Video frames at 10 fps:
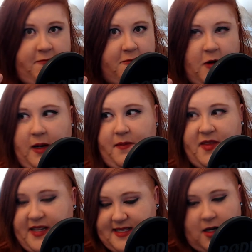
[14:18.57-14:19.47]

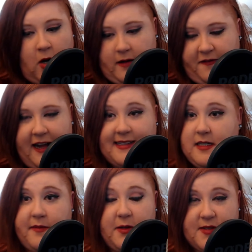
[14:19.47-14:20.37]
this artifact
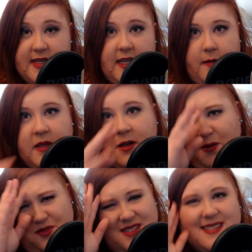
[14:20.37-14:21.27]
at a museum? You
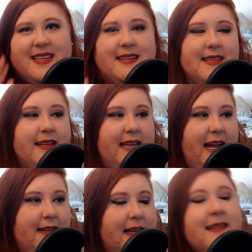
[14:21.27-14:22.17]
know, just things like
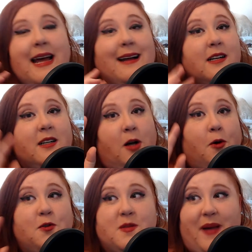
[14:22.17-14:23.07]
that. And that
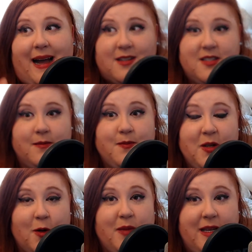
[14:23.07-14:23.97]
goes back to,
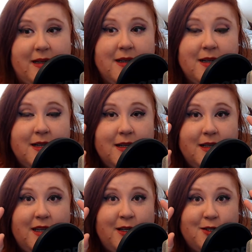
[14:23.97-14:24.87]
you know, being
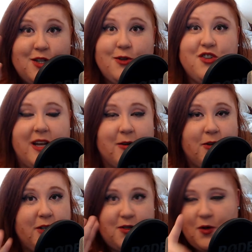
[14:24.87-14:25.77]
too
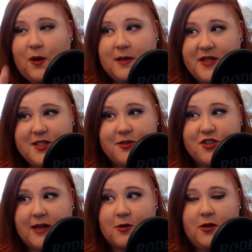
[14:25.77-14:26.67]
general. You don't want to be too
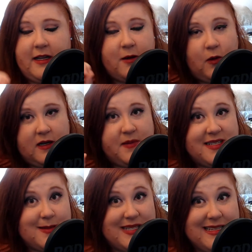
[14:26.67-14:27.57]
general and you want to be
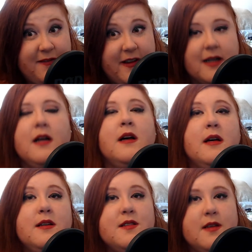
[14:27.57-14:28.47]
specific.
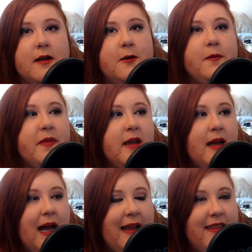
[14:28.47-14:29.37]
So
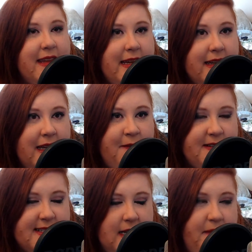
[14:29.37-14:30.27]
I think if
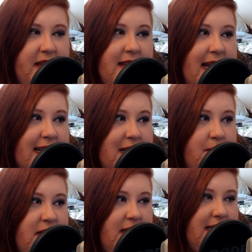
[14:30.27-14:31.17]
it's something that can
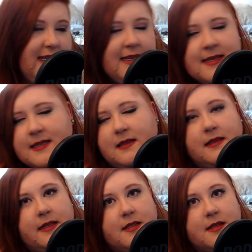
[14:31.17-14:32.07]
be
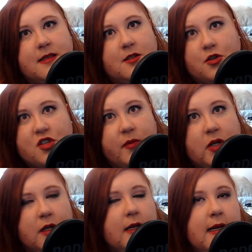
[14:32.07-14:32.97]
easily
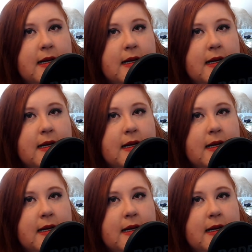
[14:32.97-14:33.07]
searchable,